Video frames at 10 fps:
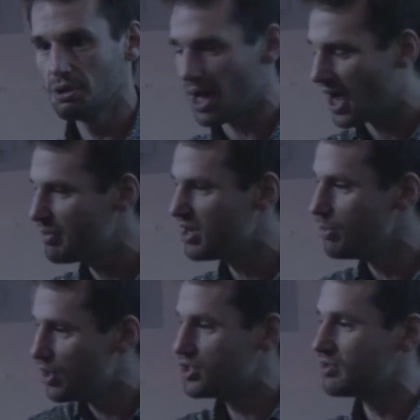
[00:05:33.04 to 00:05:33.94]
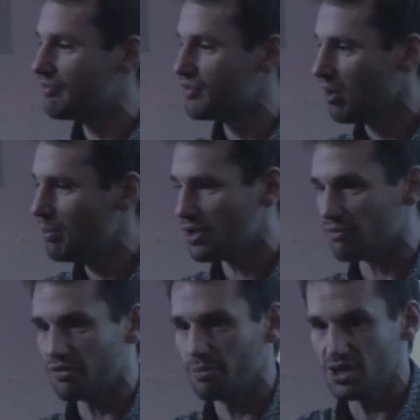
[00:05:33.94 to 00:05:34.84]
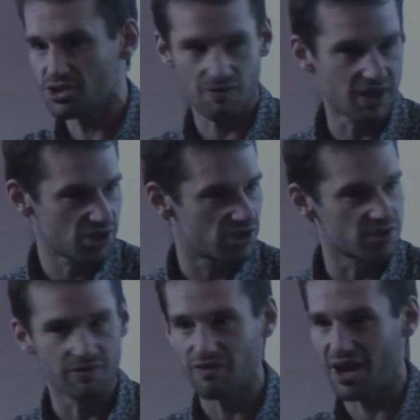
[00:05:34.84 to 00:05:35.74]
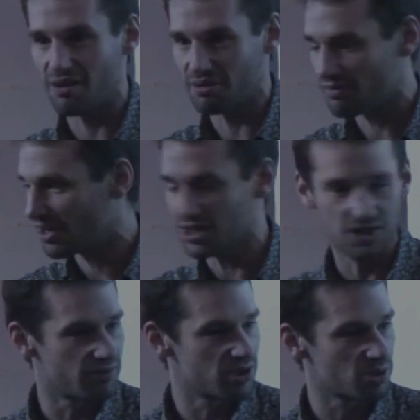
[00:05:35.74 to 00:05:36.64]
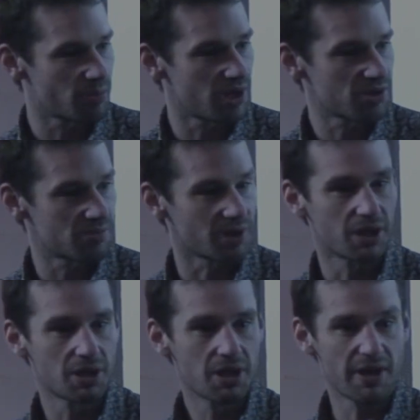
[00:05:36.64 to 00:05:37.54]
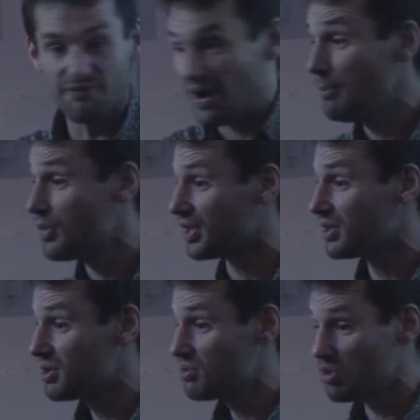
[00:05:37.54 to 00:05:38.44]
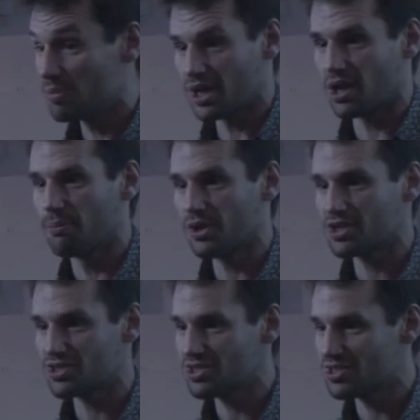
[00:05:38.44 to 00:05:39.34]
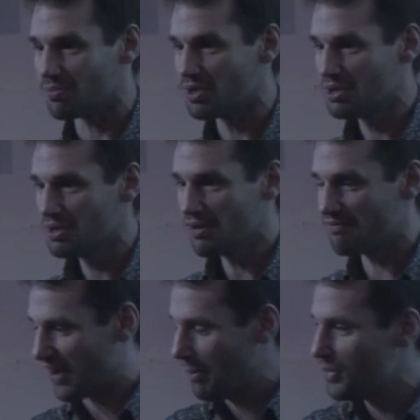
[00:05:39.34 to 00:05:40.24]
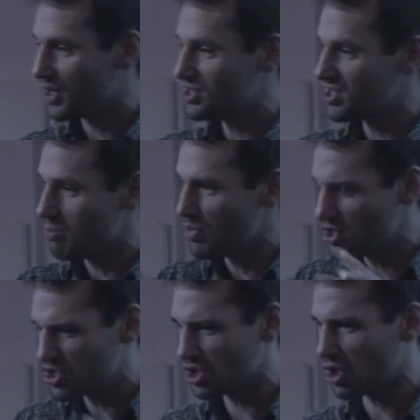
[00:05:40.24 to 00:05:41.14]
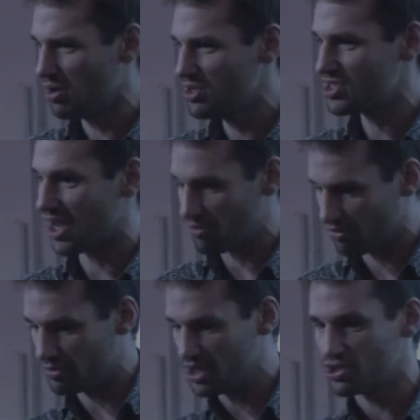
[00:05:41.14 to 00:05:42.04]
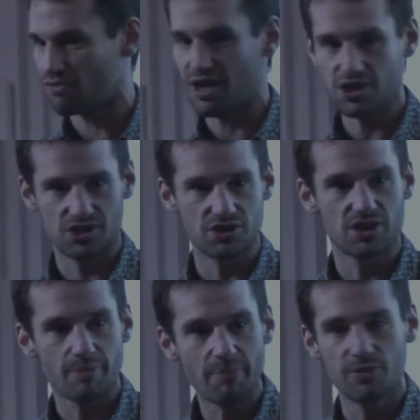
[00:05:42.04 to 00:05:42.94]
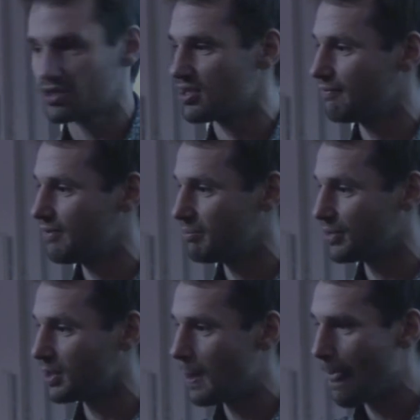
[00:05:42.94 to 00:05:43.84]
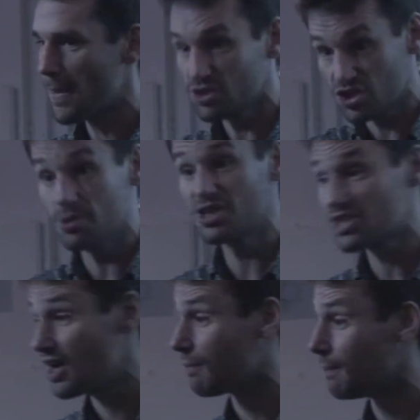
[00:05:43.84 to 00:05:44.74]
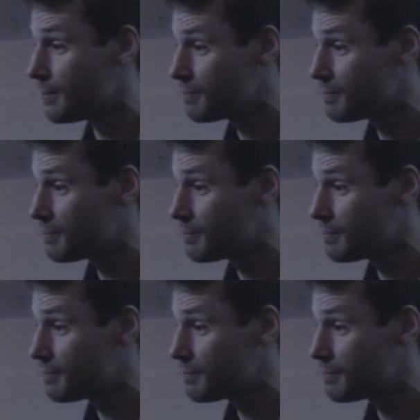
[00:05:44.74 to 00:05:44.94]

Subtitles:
I'm an emergent phenomenon from the interactions of very, very individual parts of me. A family would be a complex system. A family is an emergent concept from the interactions of the members of that family. And so is a town.